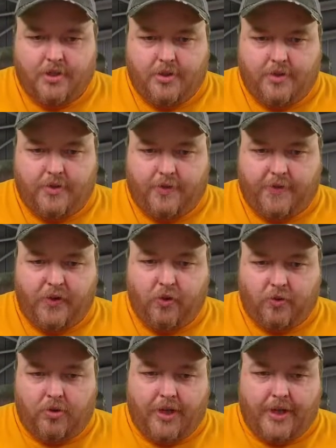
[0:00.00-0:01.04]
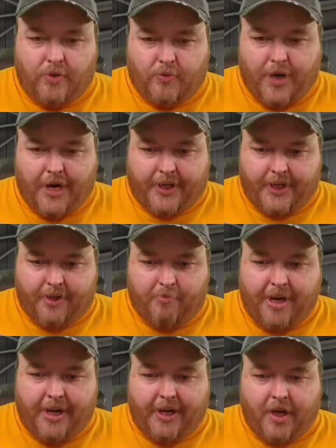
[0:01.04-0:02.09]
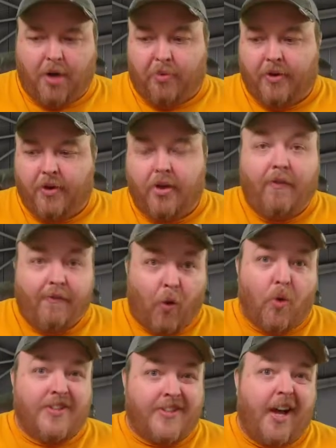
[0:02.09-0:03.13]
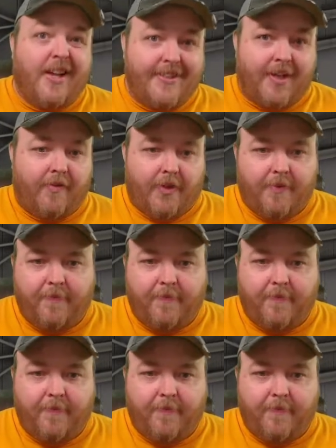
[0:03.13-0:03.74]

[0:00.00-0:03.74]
The fuel and the rocket make up 4 tons of it.